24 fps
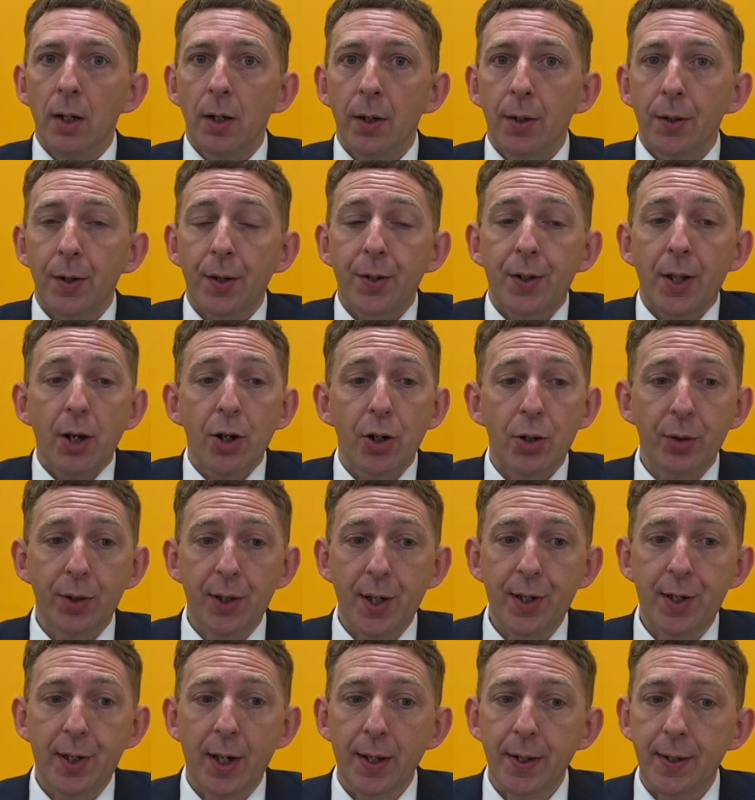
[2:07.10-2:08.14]
So social
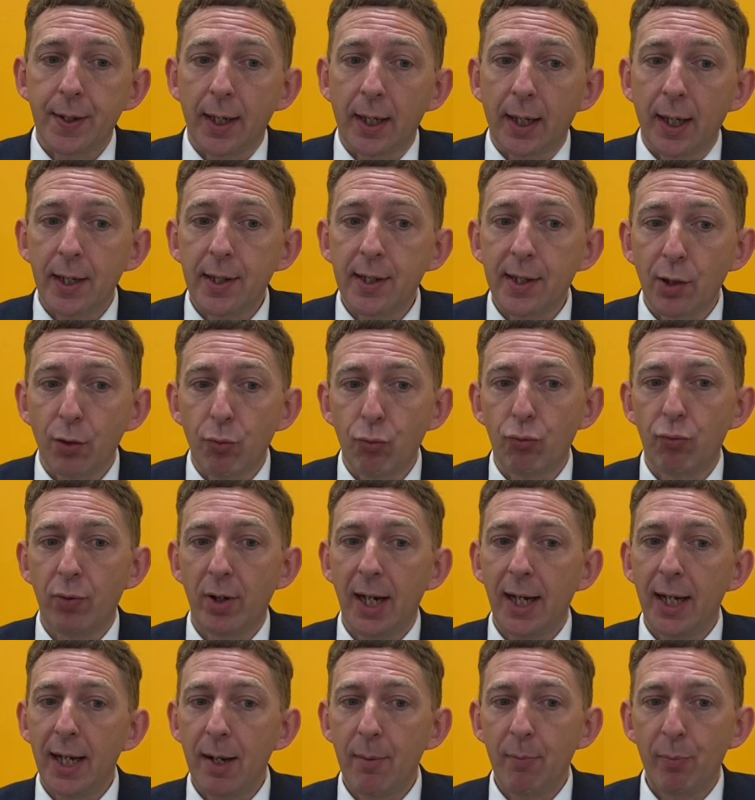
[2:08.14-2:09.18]
distancing is still
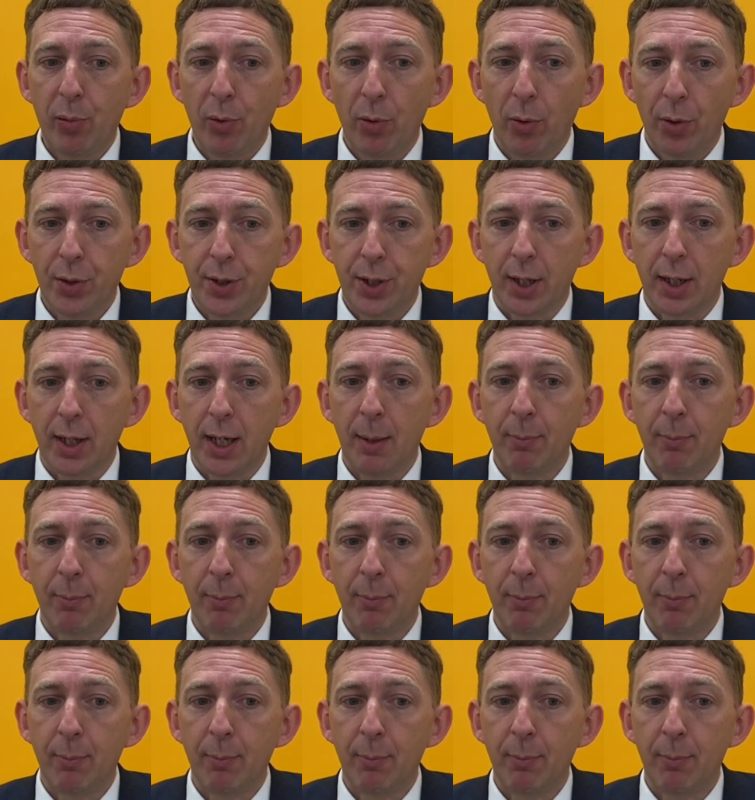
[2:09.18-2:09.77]
really important